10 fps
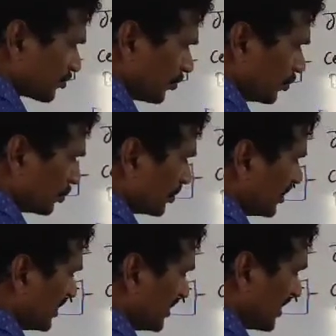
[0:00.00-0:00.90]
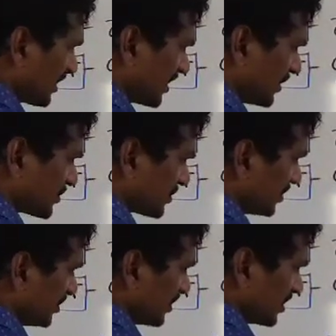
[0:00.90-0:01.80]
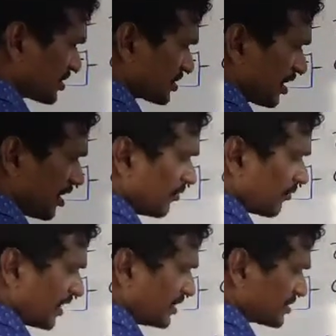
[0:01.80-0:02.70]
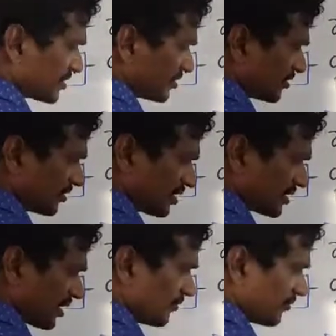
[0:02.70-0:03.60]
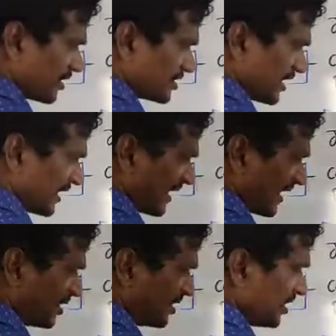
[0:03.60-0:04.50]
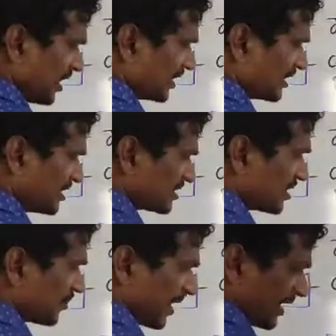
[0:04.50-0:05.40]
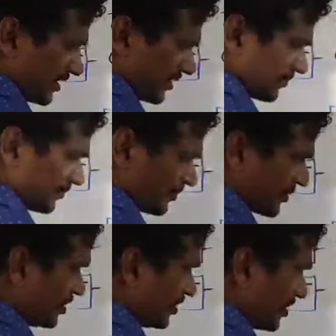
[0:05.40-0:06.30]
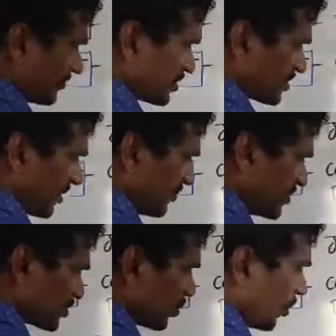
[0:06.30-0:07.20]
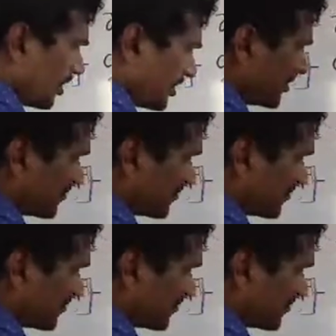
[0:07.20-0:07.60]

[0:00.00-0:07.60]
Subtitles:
is smooth. In that case, the soft flies attack and kills the plant. If the stem is solid,